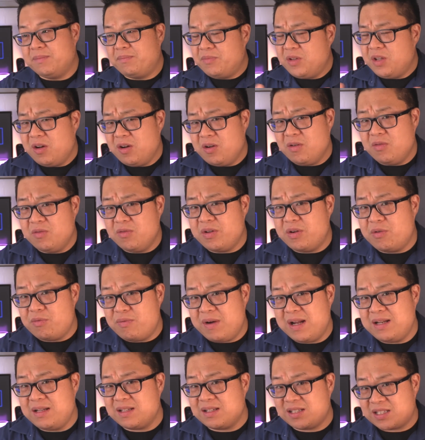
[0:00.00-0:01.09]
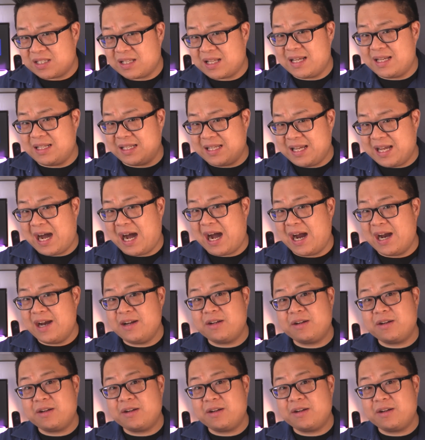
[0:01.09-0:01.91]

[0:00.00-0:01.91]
the rent is slightly higher